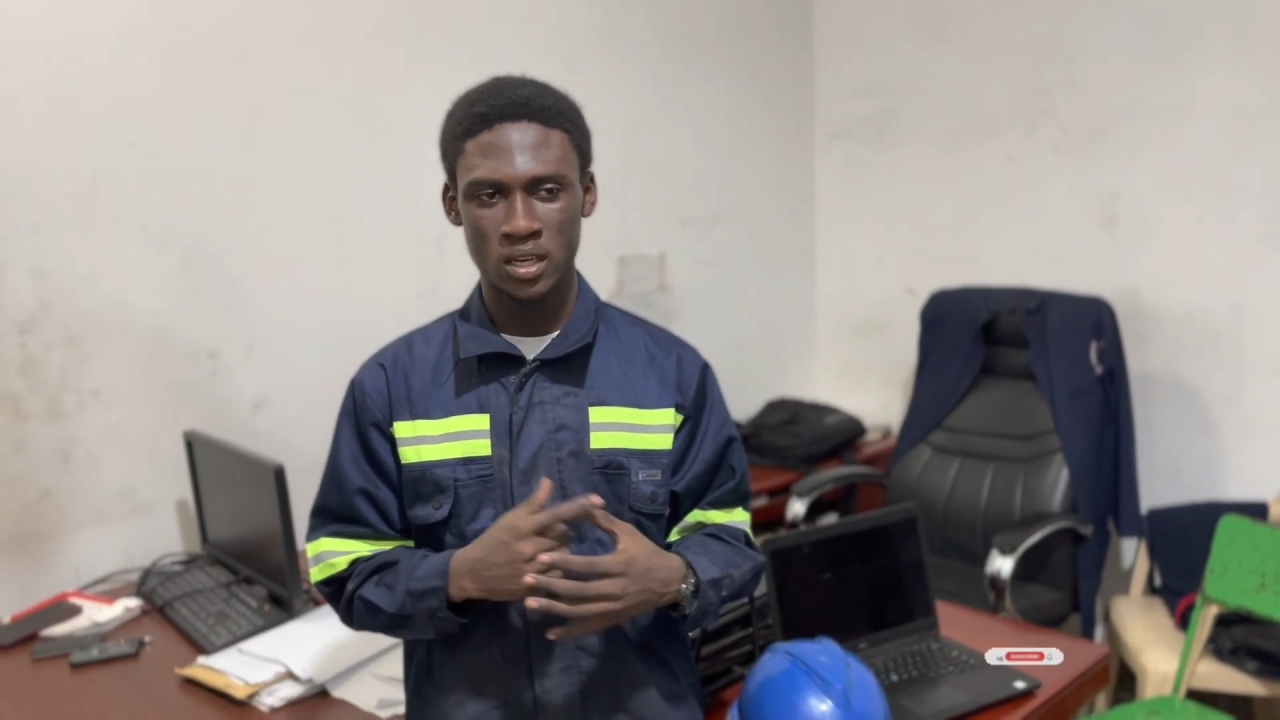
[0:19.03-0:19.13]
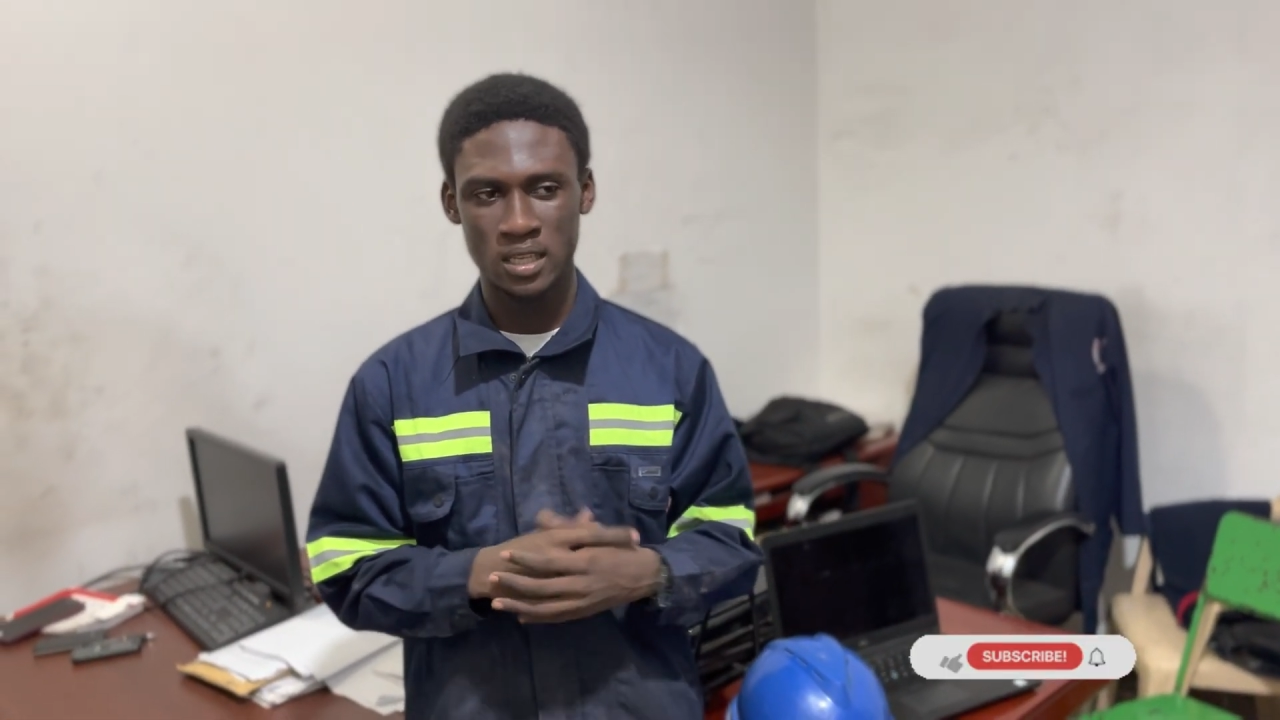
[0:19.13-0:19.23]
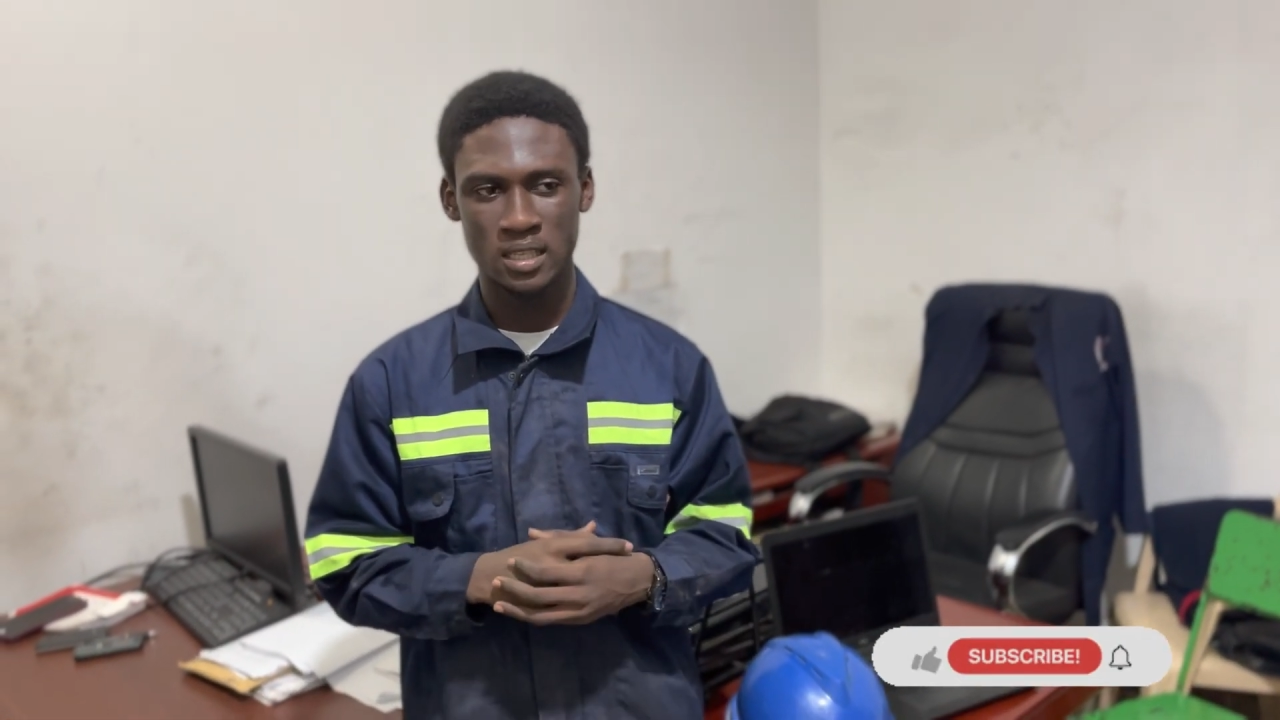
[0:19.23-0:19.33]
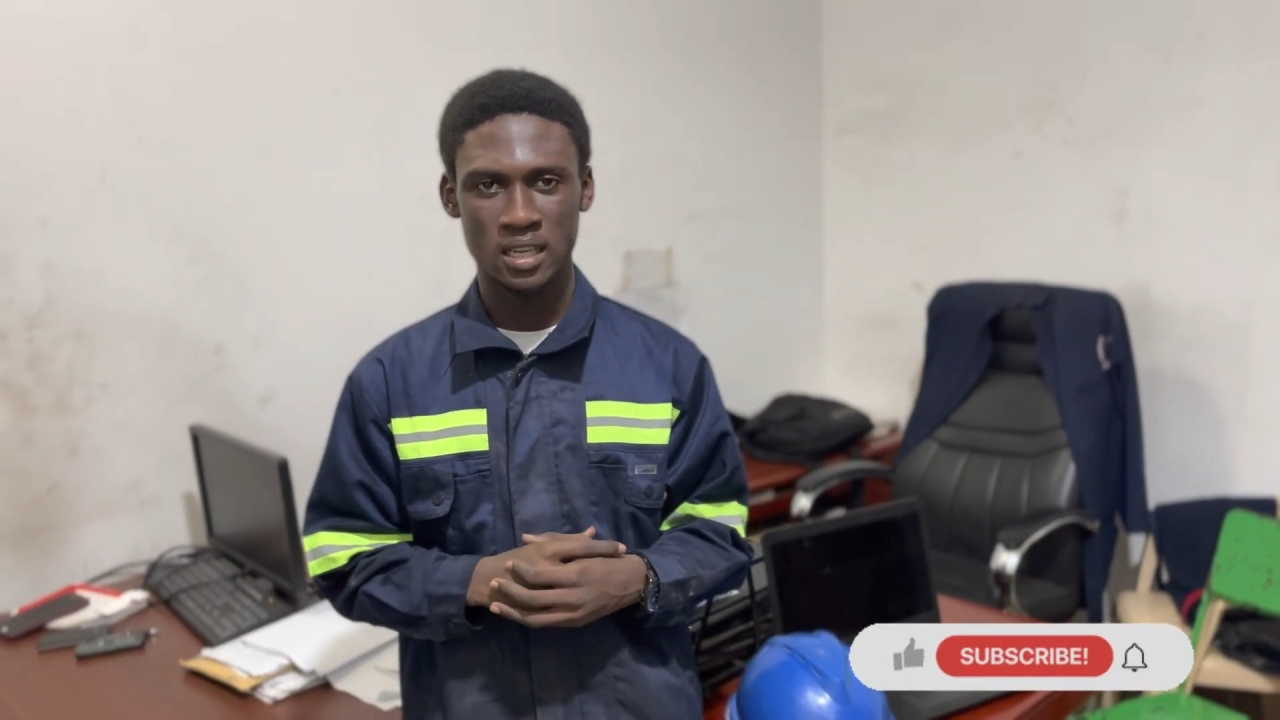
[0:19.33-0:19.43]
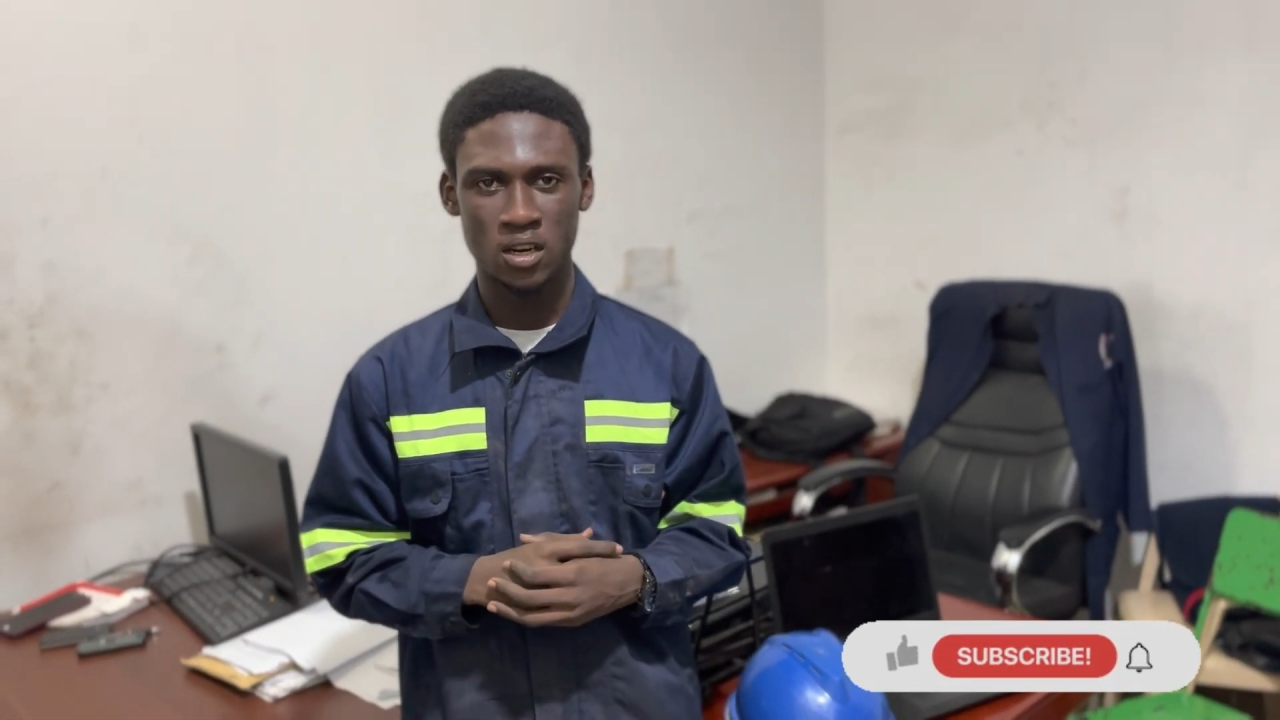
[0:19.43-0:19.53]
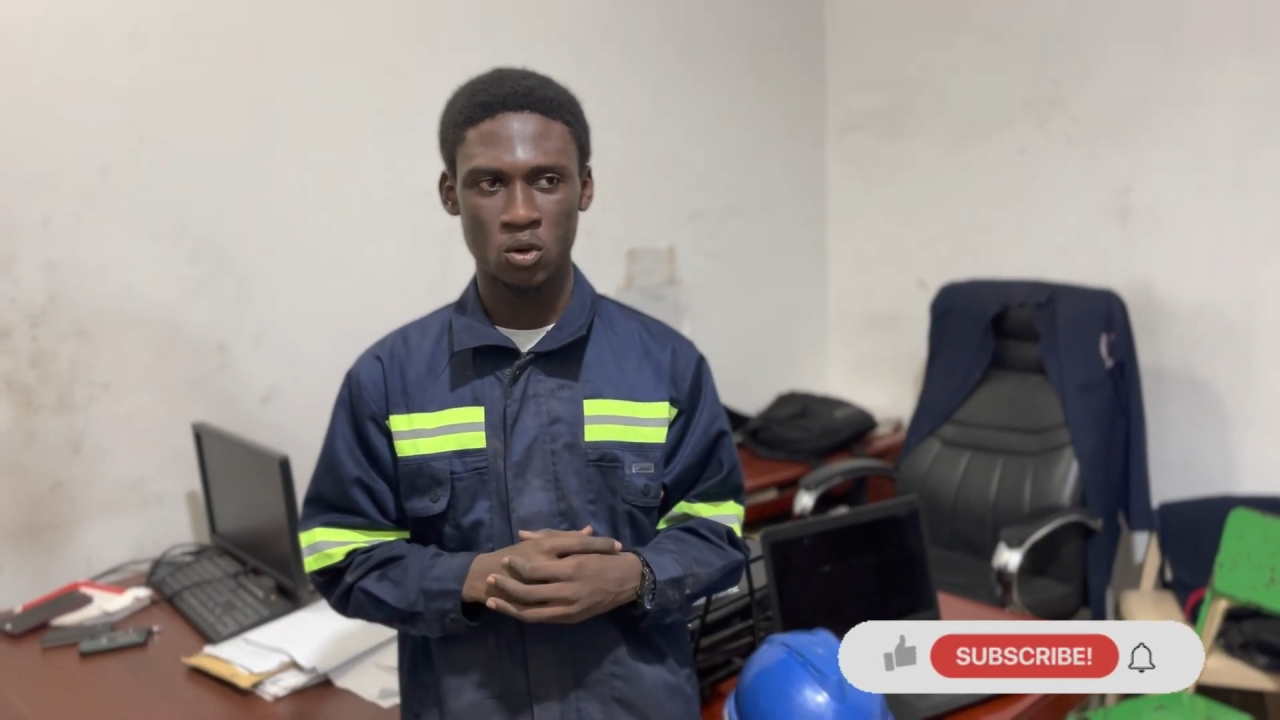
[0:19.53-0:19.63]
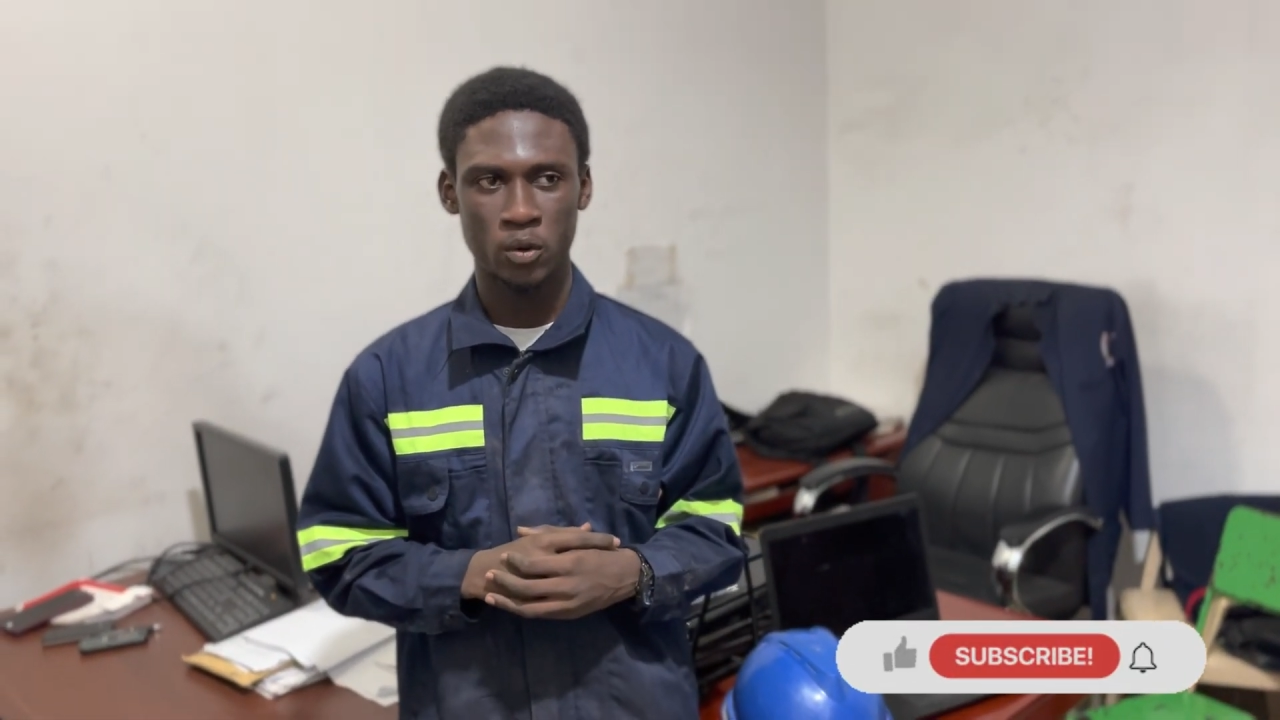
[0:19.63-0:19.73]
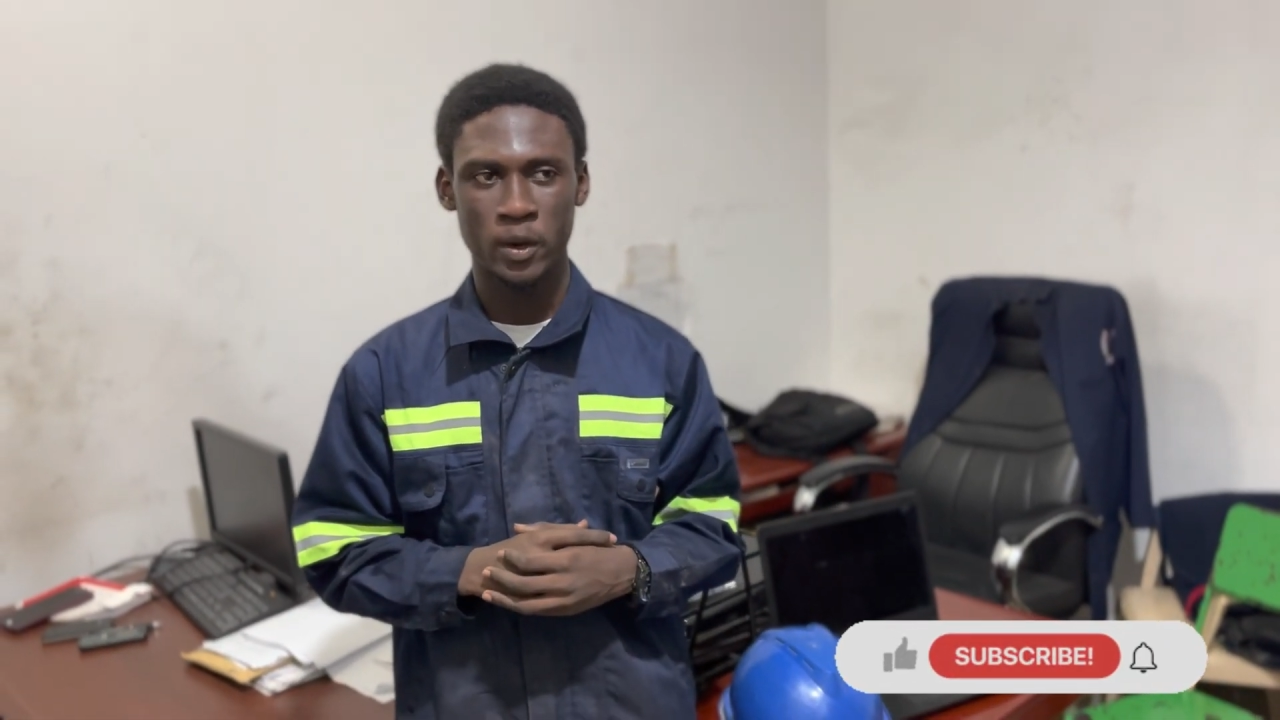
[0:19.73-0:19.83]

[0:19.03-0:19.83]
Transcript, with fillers: this channel